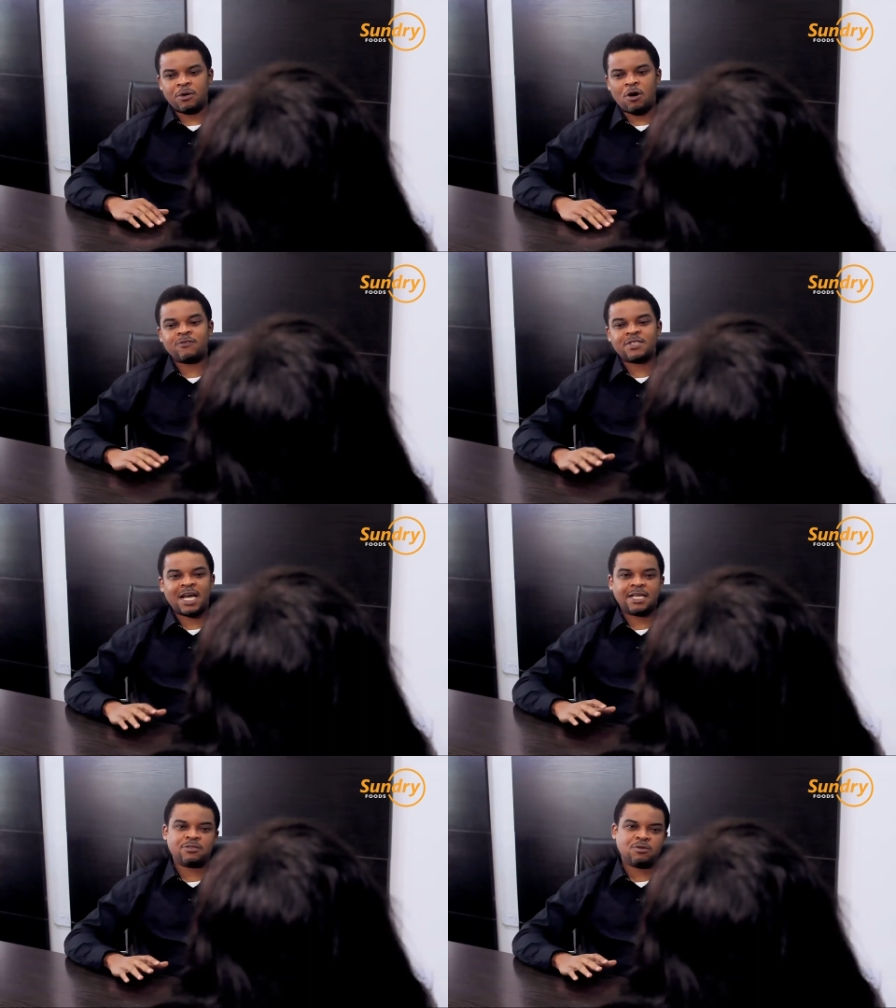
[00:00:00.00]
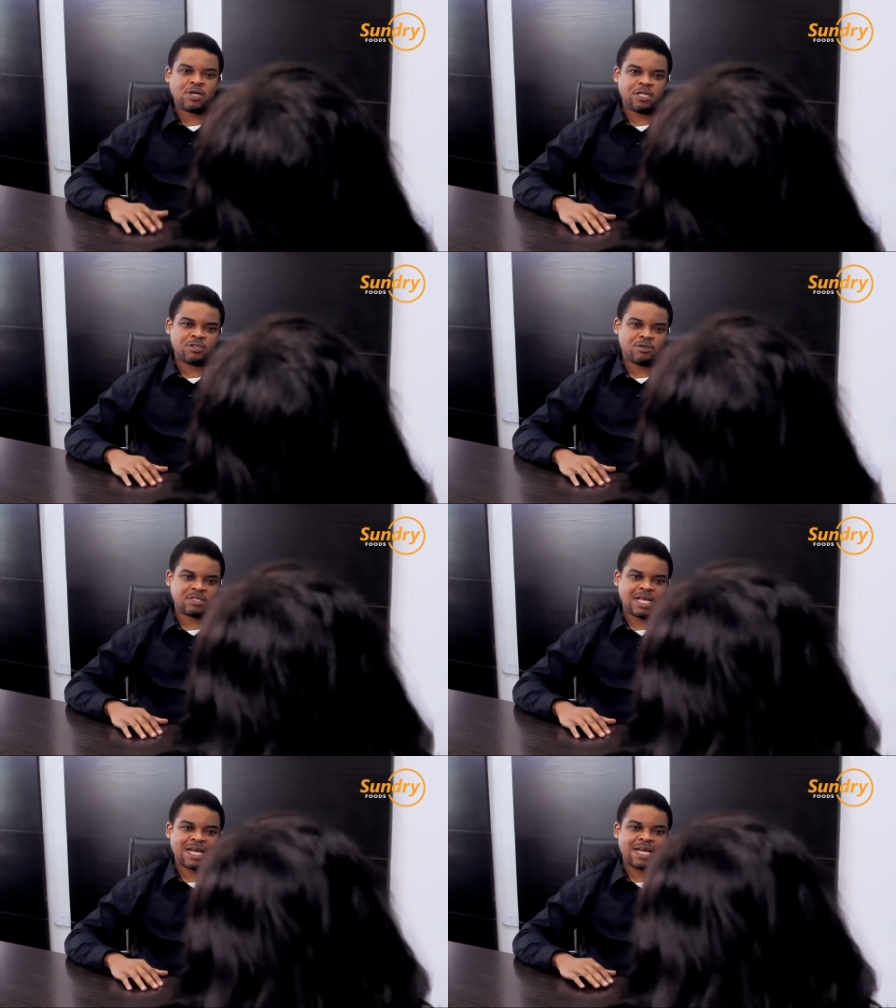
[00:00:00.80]
off-site
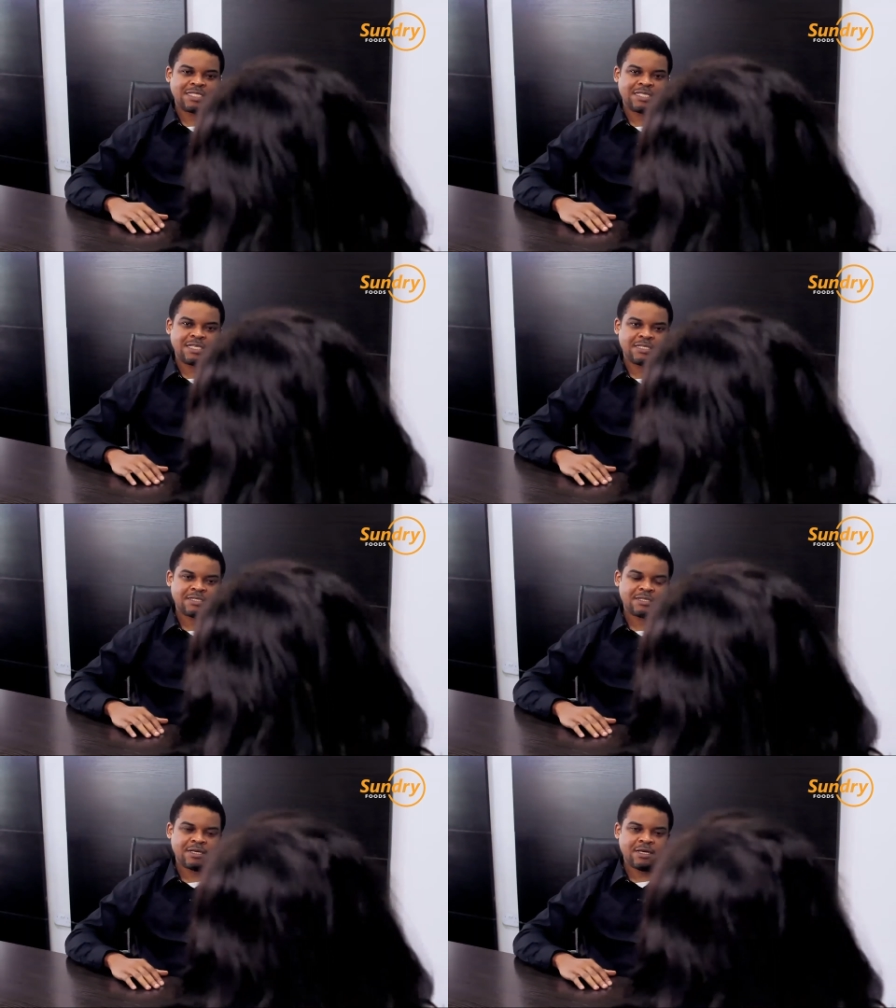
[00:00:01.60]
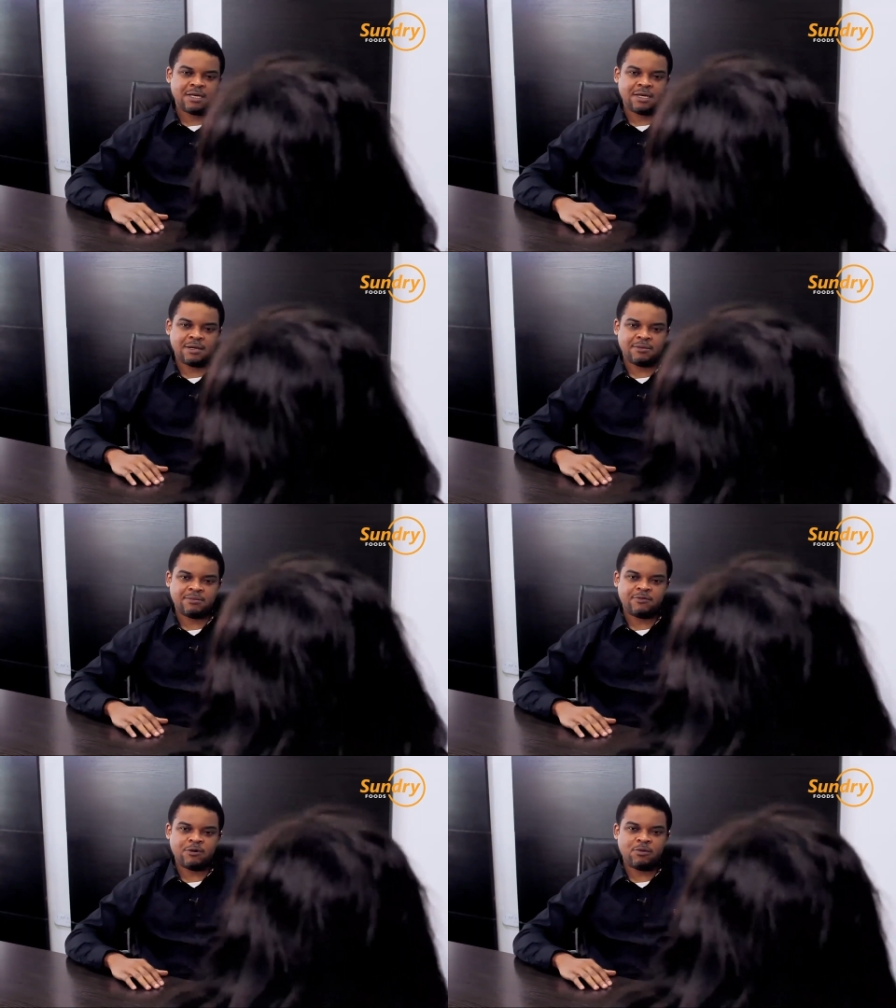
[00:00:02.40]
locations and canteens
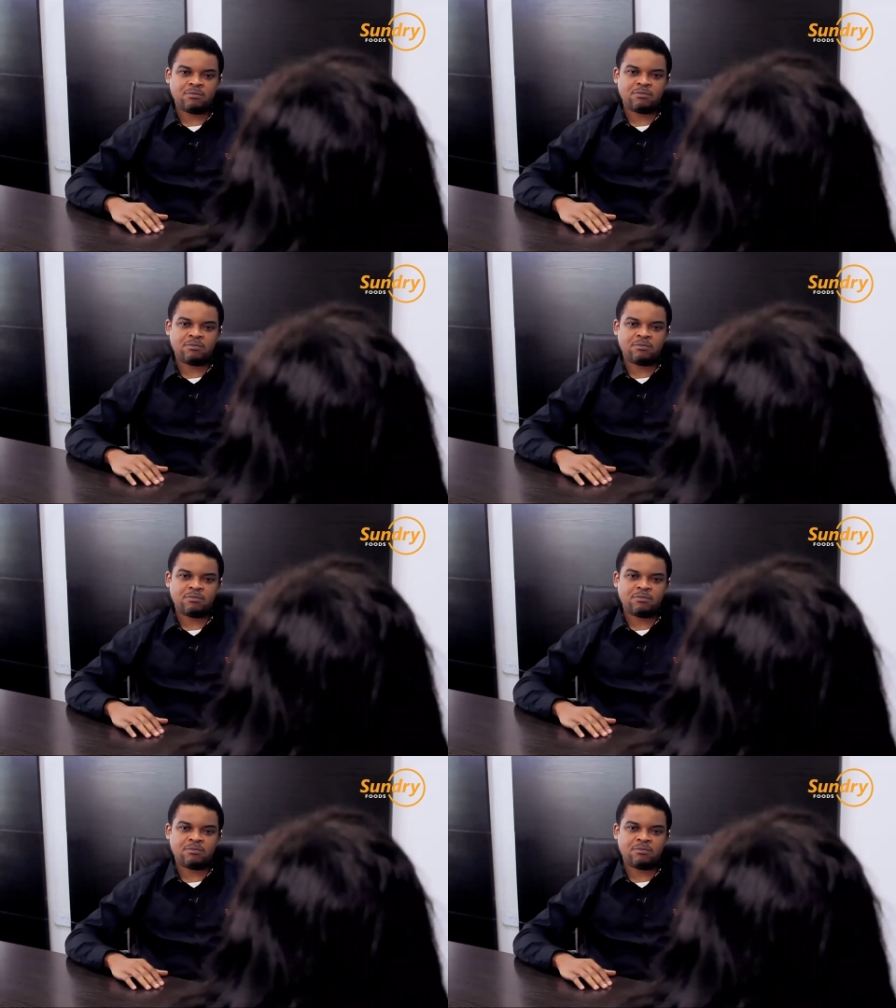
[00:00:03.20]
um, for